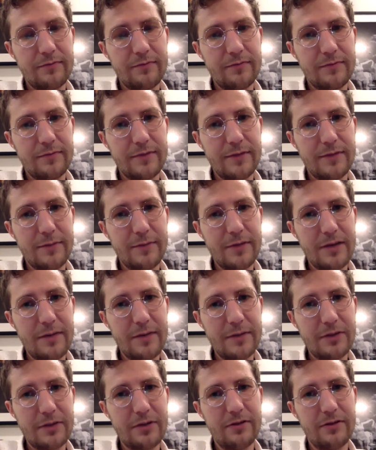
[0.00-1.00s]

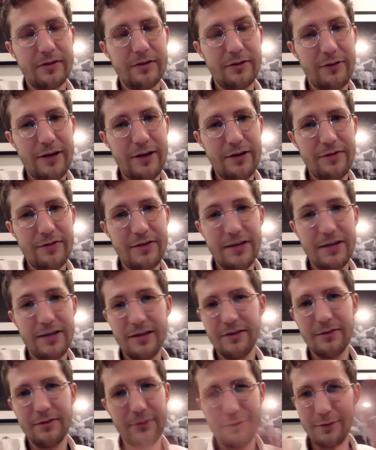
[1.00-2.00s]
sometimes called Green New
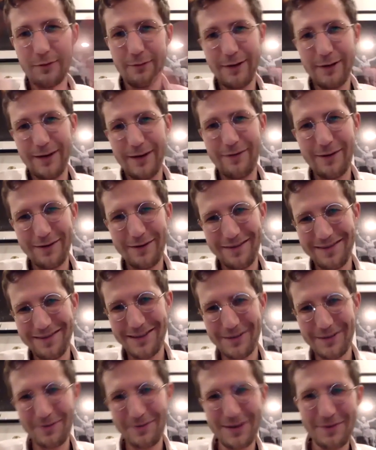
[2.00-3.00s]
Deal or whatever
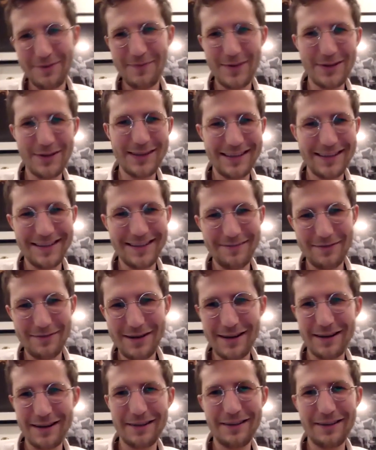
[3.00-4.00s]
suite of policy, we're
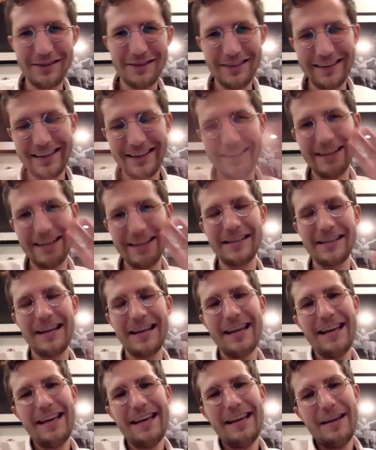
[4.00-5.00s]
not going to call it that again,
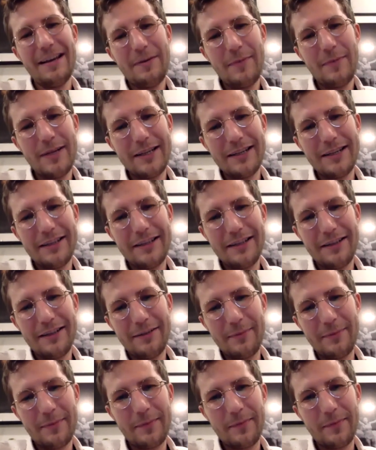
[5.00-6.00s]
but
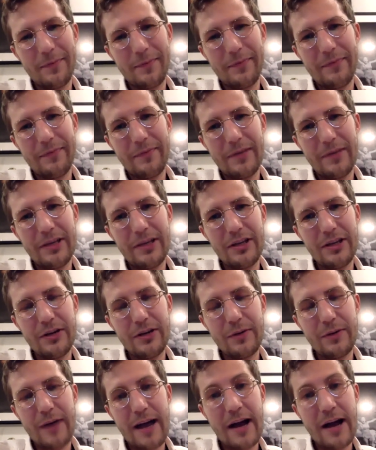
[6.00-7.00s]

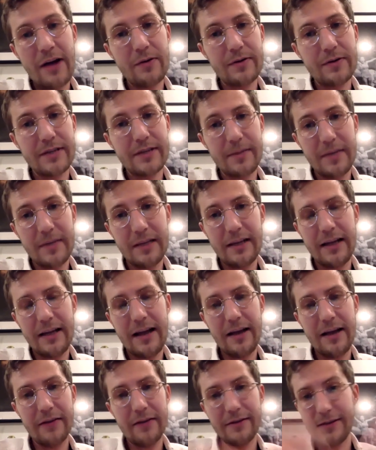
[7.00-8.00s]
how
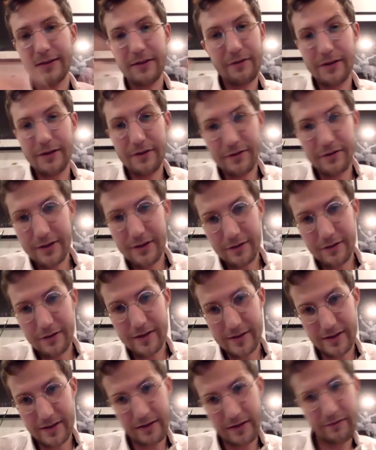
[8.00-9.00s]
does the Green New Deal
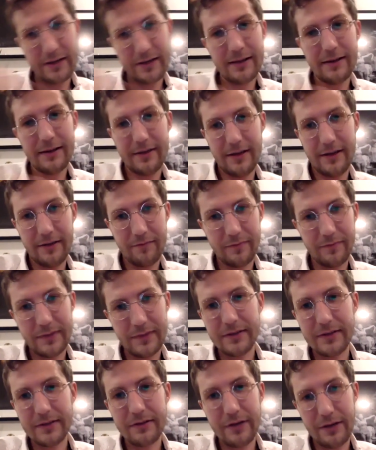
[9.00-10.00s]
undesign redlining
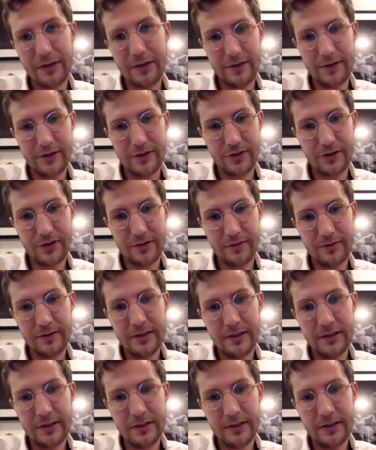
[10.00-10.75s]
is a great question,